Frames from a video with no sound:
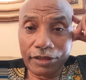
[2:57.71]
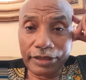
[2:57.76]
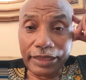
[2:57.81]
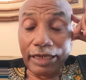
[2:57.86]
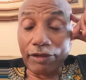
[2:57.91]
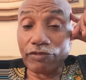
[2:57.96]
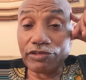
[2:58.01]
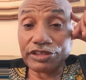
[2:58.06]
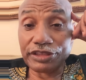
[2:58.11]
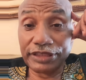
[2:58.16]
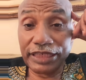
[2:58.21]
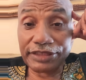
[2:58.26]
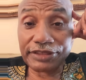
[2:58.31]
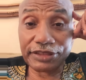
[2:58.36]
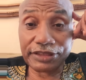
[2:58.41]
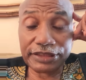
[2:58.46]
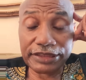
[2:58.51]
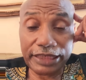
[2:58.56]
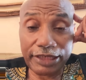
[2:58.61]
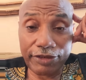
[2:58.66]
that was
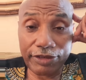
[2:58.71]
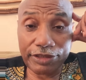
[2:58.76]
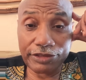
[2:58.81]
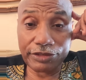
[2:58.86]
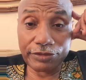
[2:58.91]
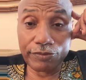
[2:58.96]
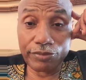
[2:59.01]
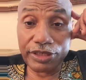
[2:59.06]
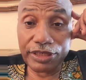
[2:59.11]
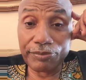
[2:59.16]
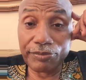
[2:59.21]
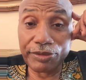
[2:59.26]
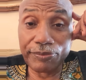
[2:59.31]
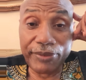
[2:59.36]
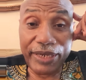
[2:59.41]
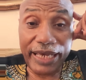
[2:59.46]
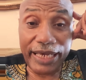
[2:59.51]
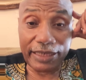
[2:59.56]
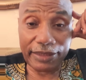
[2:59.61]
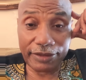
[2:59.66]
necessary to bring me
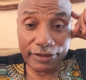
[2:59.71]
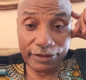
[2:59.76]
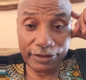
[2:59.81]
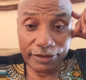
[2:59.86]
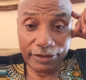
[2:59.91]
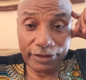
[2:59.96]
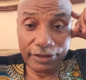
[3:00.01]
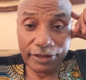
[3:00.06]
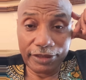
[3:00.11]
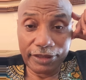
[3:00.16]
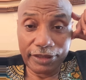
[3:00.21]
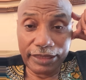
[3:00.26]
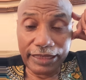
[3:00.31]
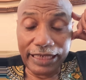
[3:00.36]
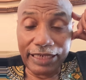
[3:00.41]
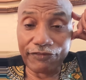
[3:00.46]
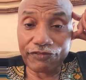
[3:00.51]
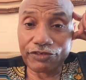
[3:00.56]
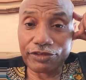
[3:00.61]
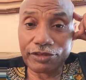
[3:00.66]
back
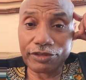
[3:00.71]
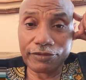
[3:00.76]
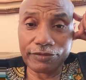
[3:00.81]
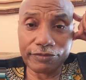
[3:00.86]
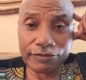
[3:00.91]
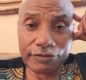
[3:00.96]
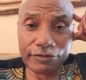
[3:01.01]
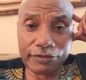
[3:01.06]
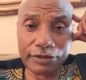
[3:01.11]
after